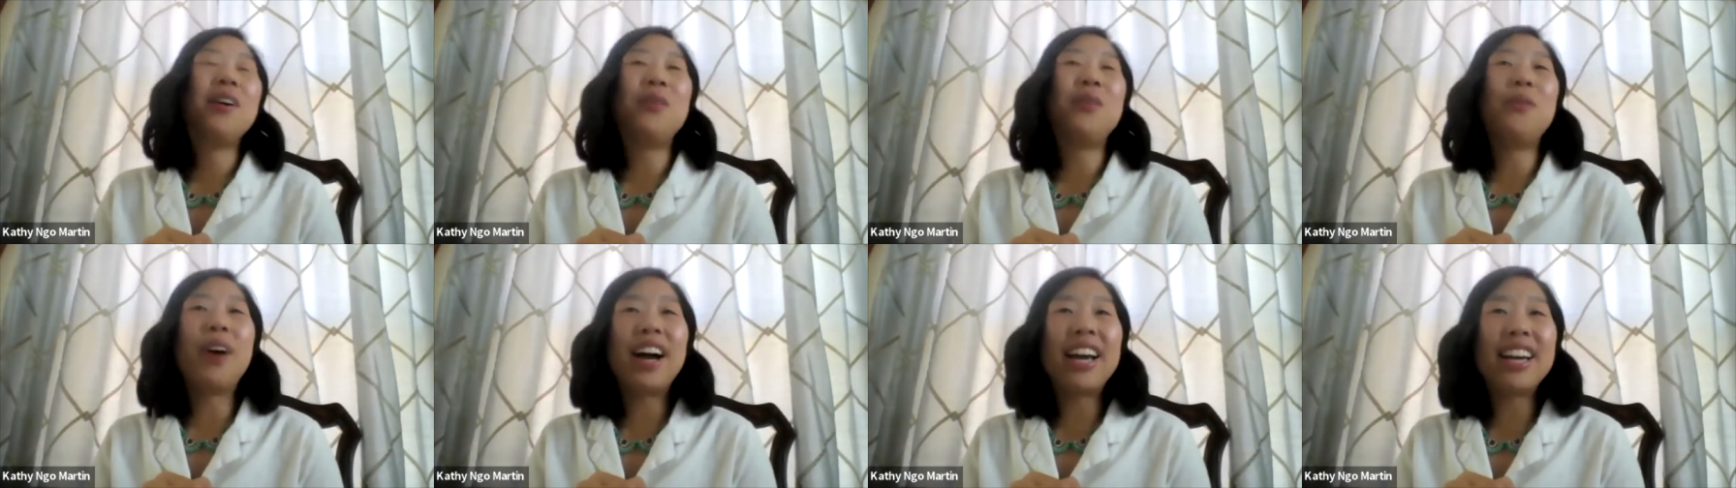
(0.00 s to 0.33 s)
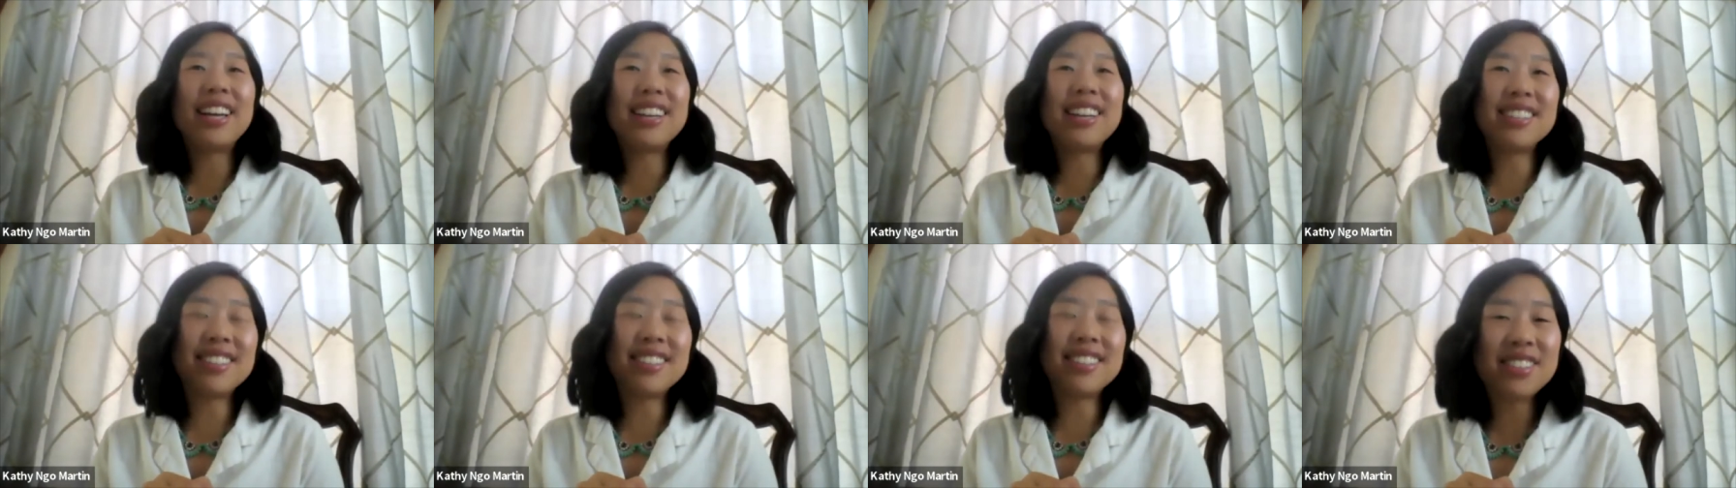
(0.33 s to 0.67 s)
Why
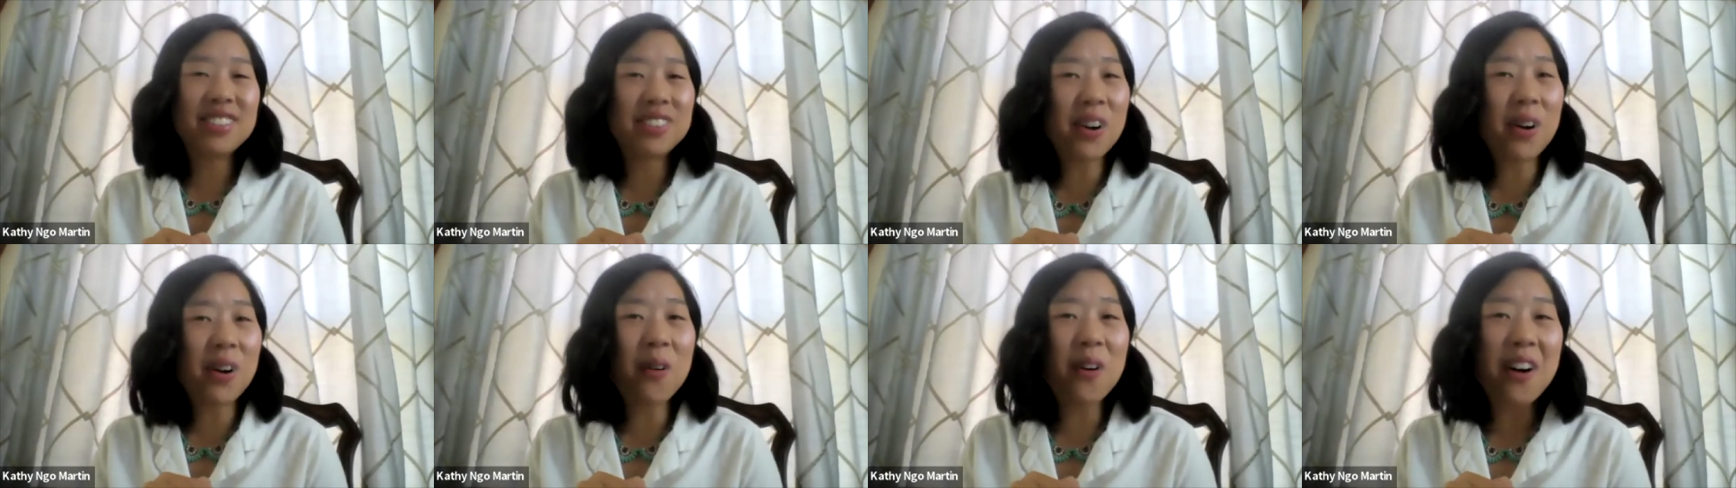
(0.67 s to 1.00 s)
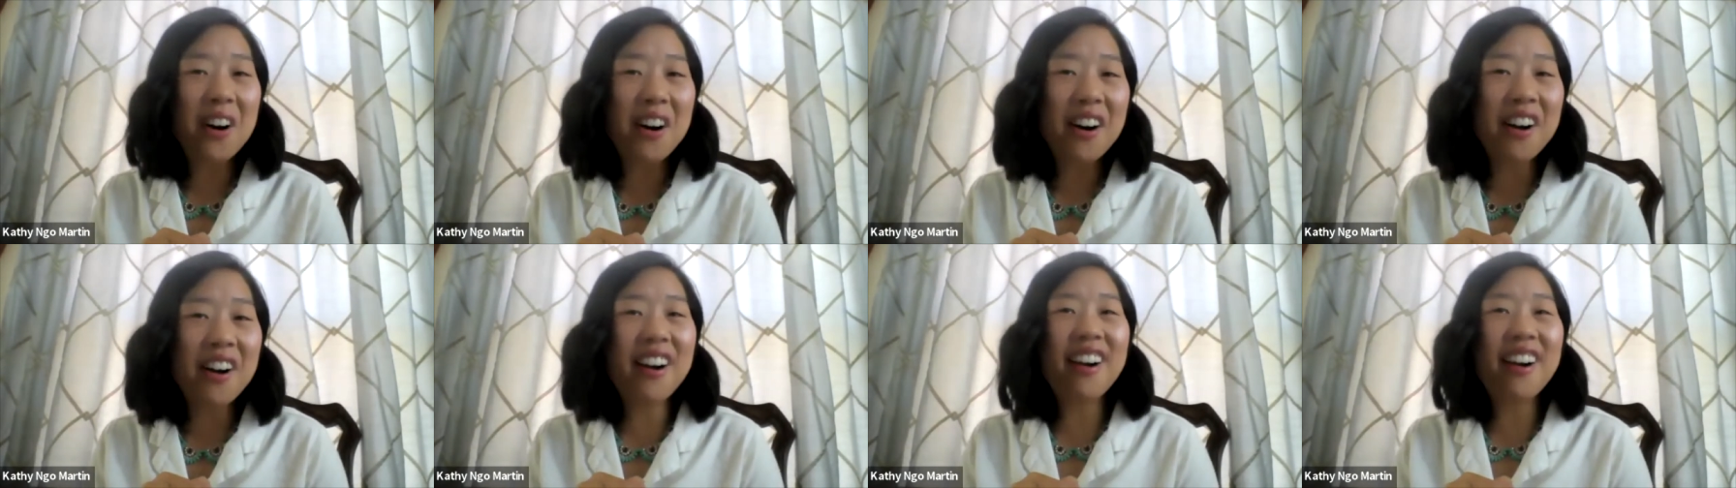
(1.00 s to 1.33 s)
is this so
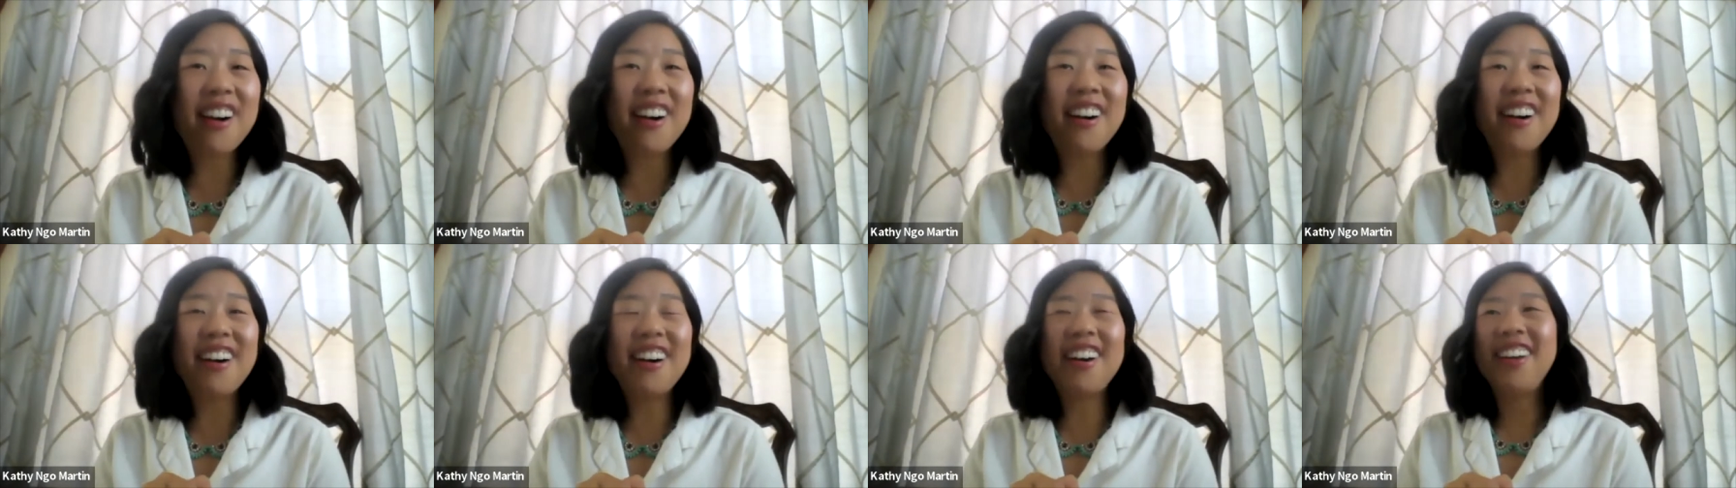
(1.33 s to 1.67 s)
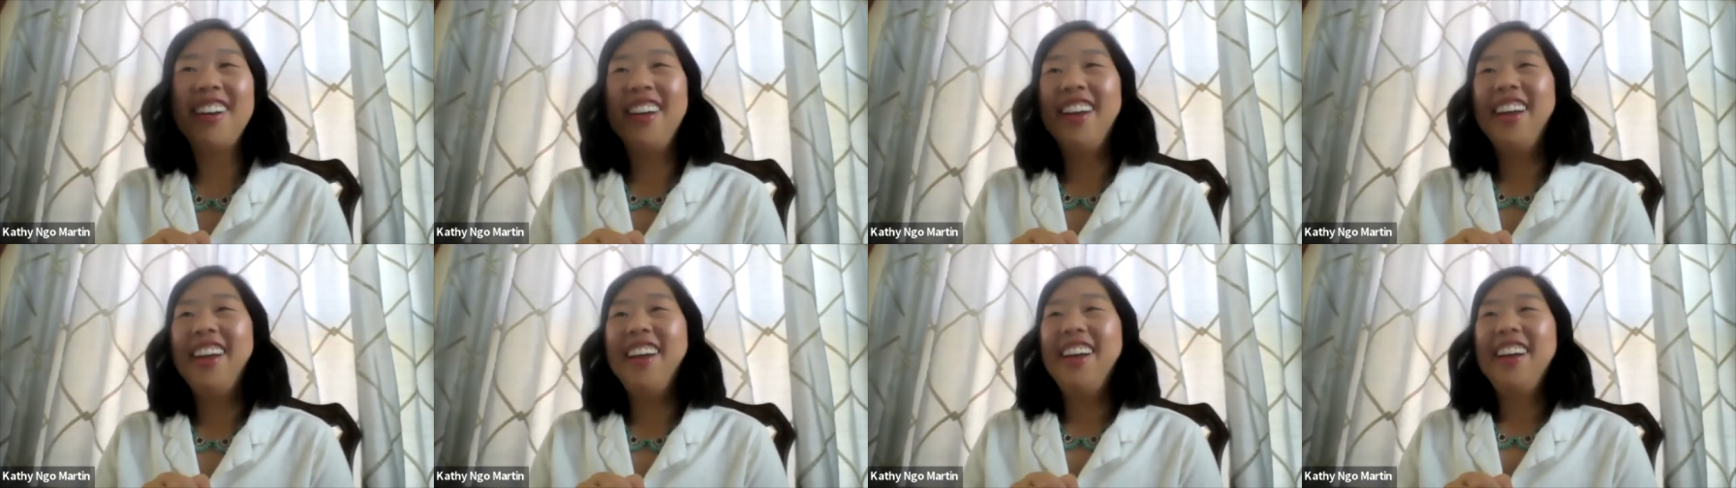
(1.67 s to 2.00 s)
hard?"